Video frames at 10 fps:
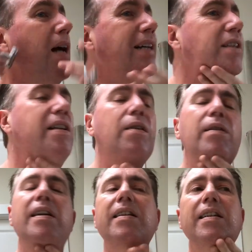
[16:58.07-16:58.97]
Actually, you know
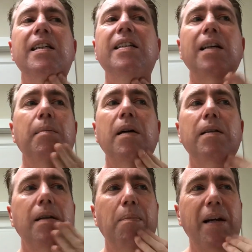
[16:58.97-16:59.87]
what? I think next time,
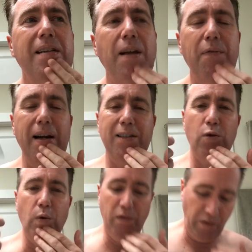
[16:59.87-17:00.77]
I'll, because I've got
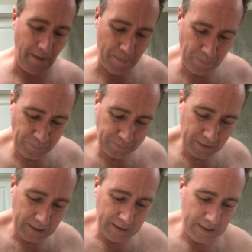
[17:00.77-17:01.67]
sort of,
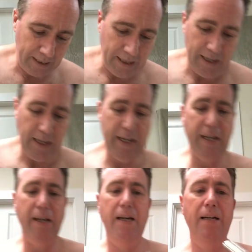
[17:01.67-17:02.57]

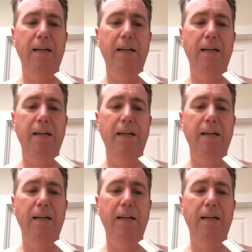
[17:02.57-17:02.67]
like,